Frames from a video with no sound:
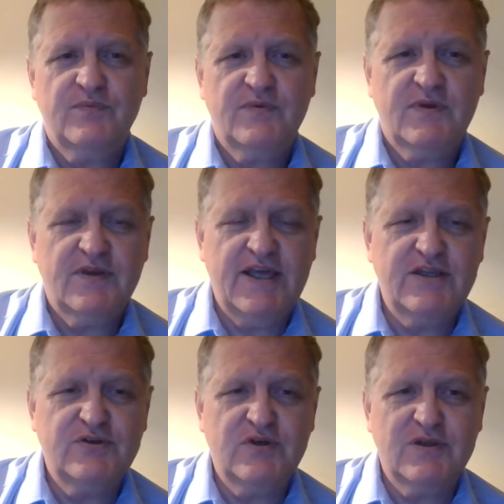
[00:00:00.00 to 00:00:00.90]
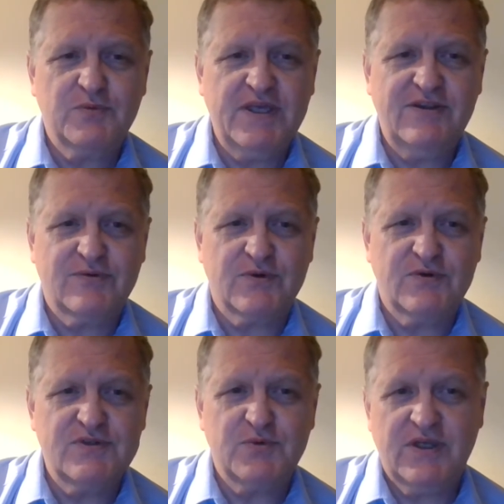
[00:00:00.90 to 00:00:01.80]
then you're doing the
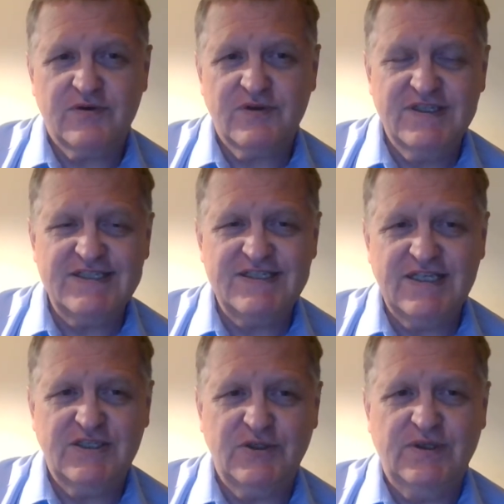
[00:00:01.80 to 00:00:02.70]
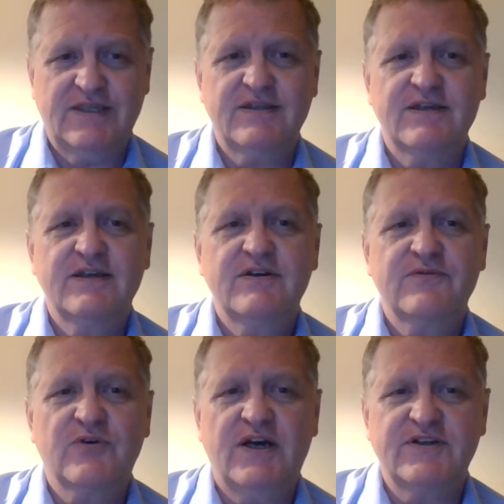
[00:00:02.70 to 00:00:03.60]
read-throughs where you're listening to it
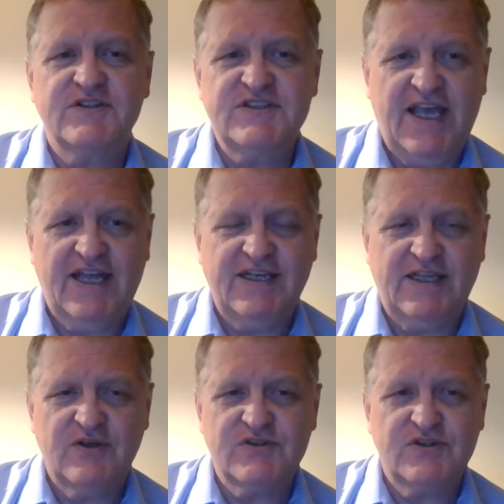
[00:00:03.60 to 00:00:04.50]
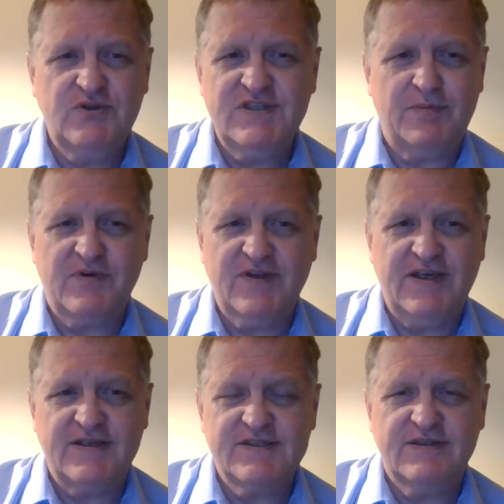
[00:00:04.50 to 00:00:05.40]
for understanding. Those are two separate
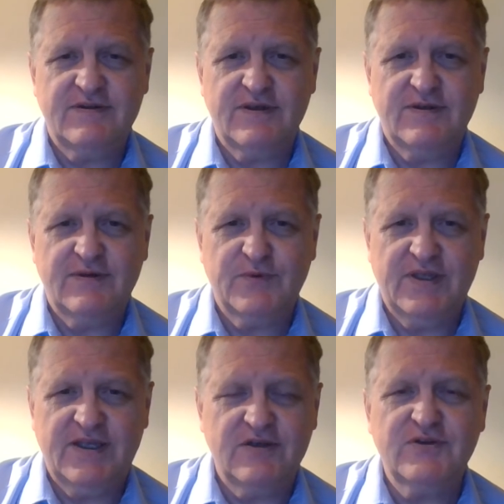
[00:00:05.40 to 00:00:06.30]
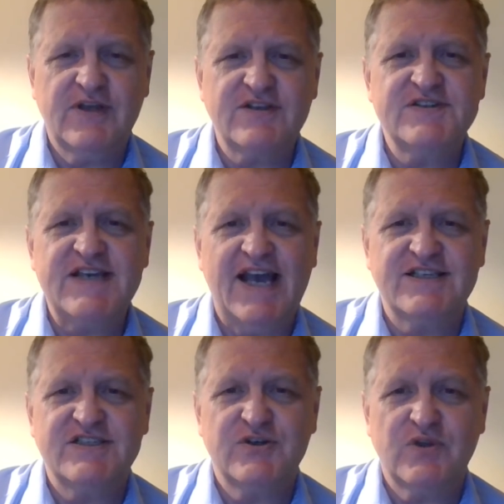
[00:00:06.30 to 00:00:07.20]
things. The ear tuning
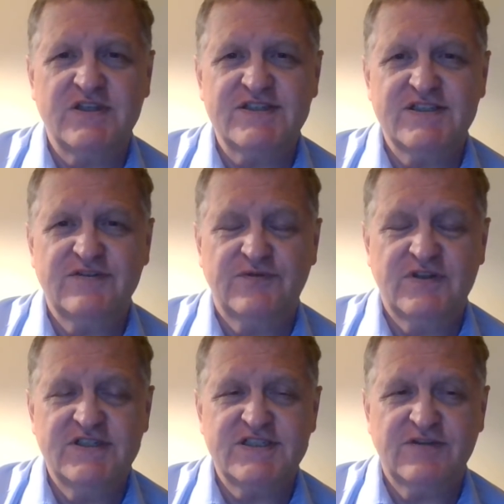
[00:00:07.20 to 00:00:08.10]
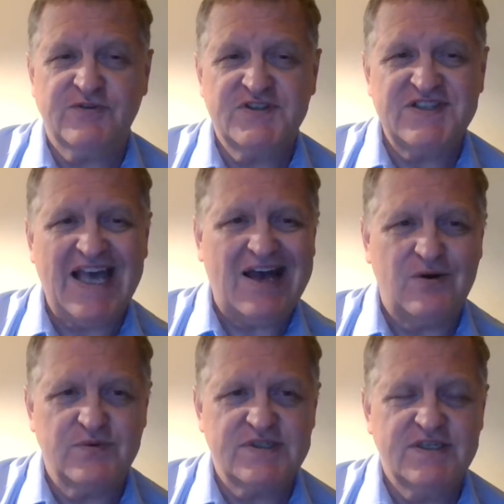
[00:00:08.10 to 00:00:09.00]
exercises, you're only listening for
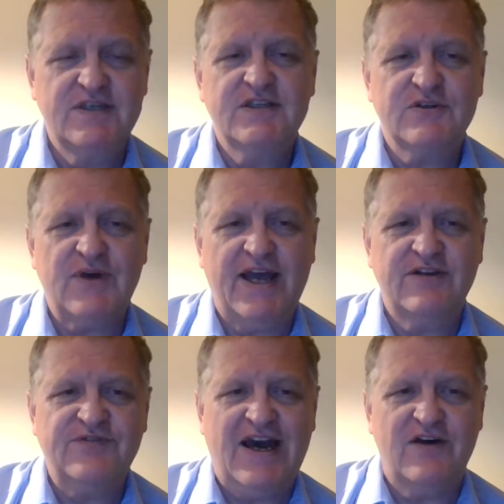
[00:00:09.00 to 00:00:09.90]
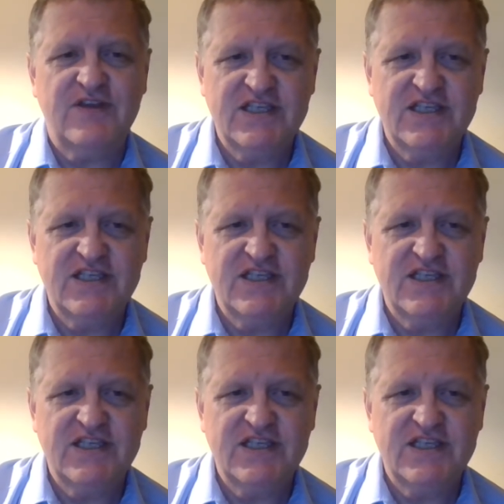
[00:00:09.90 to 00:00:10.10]
sounds, trying to follow the